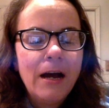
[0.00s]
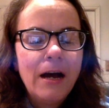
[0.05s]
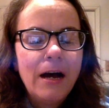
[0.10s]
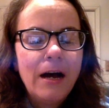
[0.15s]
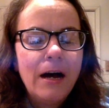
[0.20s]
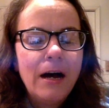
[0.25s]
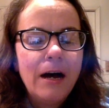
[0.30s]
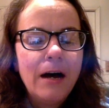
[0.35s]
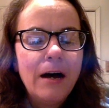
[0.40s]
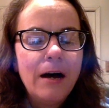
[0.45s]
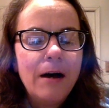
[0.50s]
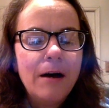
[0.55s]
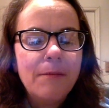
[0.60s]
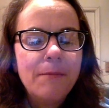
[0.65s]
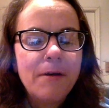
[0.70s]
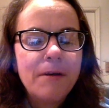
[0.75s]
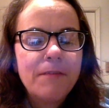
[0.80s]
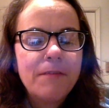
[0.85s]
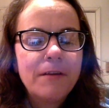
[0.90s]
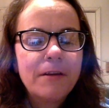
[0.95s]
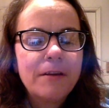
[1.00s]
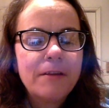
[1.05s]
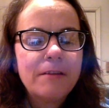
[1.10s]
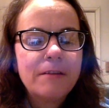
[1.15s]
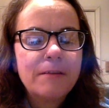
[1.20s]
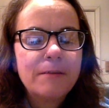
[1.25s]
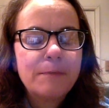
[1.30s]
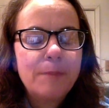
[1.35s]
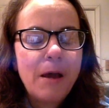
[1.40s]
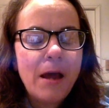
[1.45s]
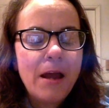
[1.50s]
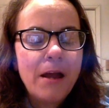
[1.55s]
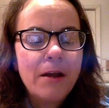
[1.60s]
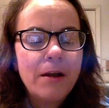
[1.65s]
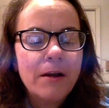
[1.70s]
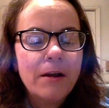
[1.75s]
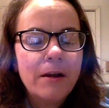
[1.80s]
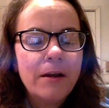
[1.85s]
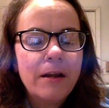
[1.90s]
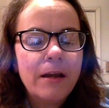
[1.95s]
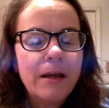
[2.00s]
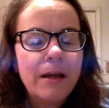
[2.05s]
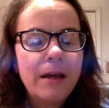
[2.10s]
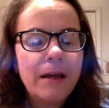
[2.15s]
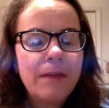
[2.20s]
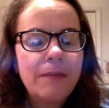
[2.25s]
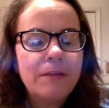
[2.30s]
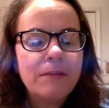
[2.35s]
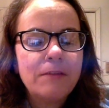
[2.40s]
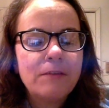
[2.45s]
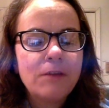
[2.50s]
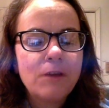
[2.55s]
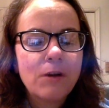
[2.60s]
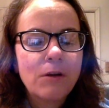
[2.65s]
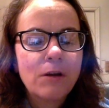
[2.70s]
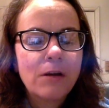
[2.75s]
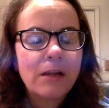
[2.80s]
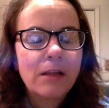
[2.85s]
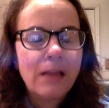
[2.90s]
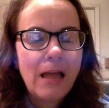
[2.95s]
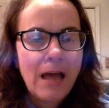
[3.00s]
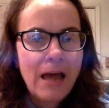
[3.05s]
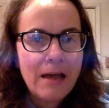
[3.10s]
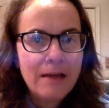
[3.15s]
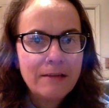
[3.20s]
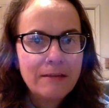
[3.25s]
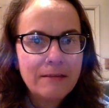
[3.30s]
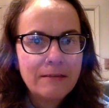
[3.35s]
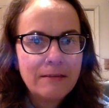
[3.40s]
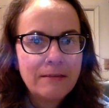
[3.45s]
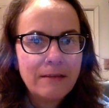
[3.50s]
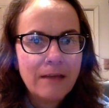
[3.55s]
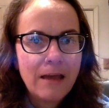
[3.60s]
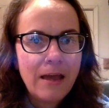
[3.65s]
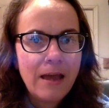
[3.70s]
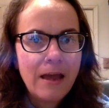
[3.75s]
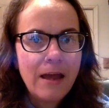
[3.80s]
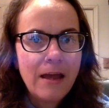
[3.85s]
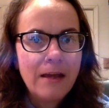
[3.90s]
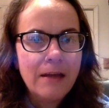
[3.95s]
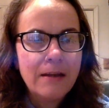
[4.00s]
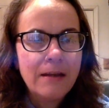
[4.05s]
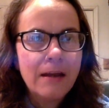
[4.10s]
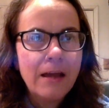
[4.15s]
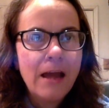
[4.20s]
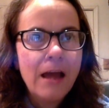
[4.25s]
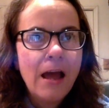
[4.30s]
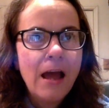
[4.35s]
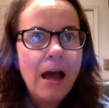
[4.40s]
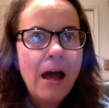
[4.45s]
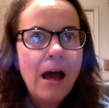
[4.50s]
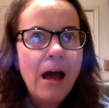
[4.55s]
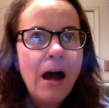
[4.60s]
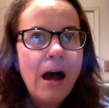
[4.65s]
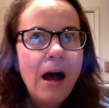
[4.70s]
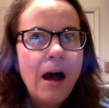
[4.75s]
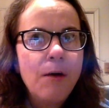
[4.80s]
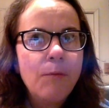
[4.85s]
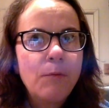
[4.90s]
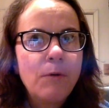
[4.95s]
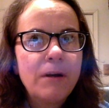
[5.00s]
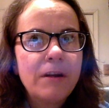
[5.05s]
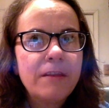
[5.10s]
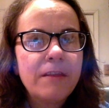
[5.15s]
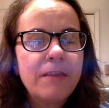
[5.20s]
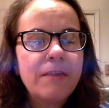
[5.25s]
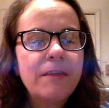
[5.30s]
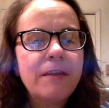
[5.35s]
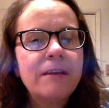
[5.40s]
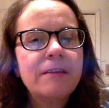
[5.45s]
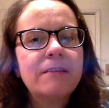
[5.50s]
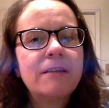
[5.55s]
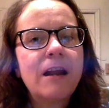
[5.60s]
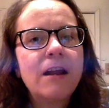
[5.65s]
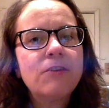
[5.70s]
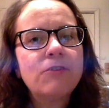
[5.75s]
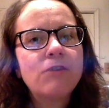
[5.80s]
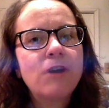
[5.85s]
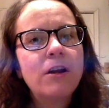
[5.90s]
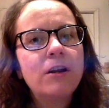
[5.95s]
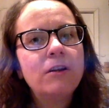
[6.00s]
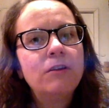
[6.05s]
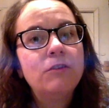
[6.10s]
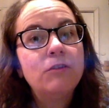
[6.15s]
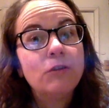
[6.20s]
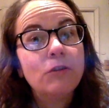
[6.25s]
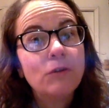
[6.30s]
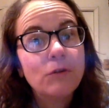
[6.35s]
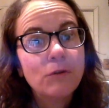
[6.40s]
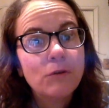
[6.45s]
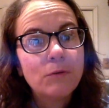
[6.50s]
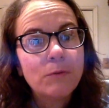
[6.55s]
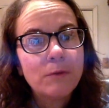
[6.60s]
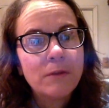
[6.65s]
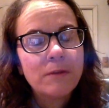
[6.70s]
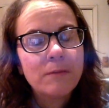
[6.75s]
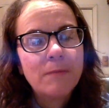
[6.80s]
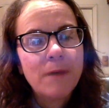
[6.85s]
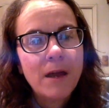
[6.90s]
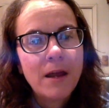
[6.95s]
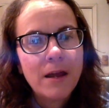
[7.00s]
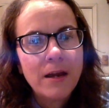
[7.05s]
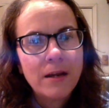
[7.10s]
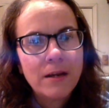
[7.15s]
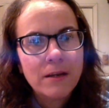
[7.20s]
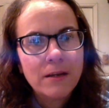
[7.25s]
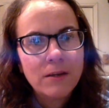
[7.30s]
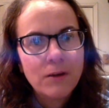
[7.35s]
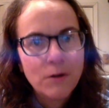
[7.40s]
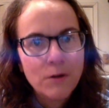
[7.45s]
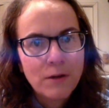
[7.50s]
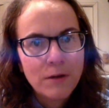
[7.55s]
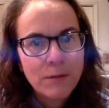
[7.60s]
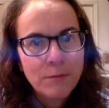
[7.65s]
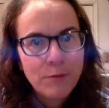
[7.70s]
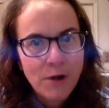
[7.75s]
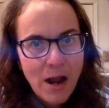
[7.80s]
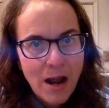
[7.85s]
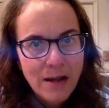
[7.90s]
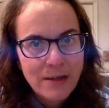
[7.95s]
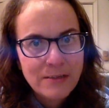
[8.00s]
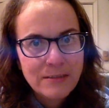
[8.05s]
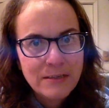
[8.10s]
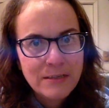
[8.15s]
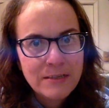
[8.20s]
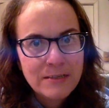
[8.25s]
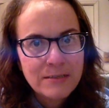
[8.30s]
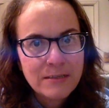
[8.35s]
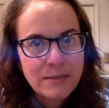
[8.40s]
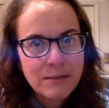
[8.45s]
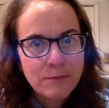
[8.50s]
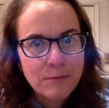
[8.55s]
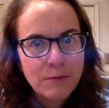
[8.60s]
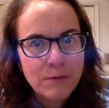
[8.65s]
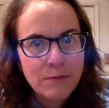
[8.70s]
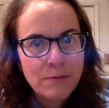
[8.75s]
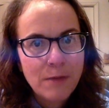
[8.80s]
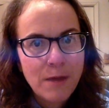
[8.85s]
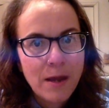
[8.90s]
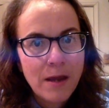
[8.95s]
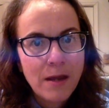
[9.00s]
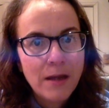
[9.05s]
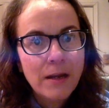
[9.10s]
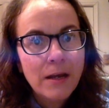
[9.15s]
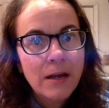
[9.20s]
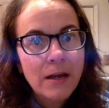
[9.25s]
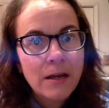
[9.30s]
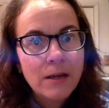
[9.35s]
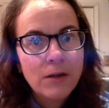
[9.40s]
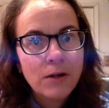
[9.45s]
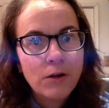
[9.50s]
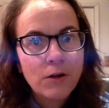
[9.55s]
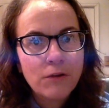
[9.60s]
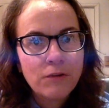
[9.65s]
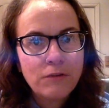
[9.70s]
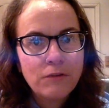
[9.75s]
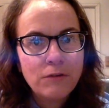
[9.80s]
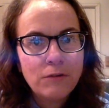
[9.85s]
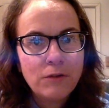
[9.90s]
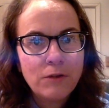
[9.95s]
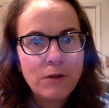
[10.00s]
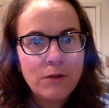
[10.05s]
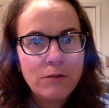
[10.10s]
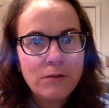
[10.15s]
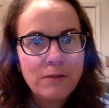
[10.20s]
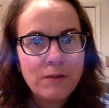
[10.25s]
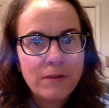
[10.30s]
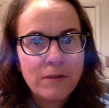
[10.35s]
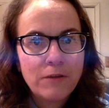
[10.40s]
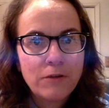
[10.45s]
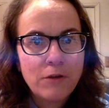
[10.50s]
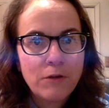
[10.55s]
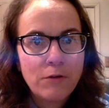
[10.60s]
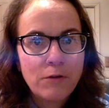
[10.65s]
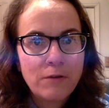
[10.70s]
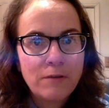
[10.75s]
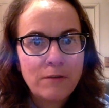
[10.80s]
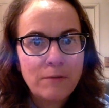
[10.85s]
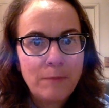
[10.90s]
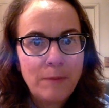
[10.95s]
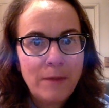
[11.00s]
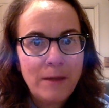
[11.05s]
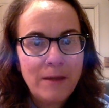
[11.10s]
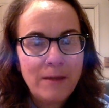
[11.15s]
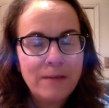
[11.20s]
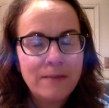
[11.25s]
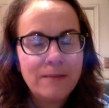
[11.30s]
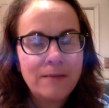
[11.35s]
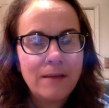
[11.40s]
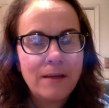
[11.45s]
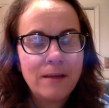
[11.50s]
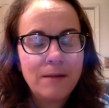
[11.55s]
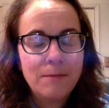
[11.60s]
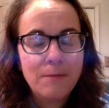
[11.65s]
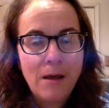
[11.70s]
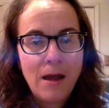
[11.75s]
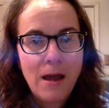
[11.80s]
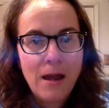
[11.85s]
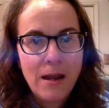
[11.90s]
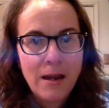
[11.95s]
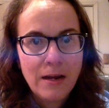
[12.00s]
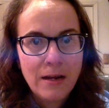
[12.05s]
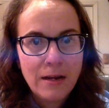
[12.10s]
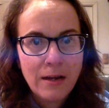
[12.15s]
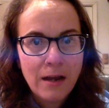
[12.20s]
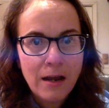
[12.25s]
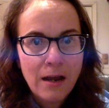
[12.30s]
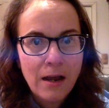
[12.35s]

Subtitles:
I felt inspired at this yoga class. And one of the things that I try to do with my yoga practice and with my yoga studio, Stellar Yoga Space, and my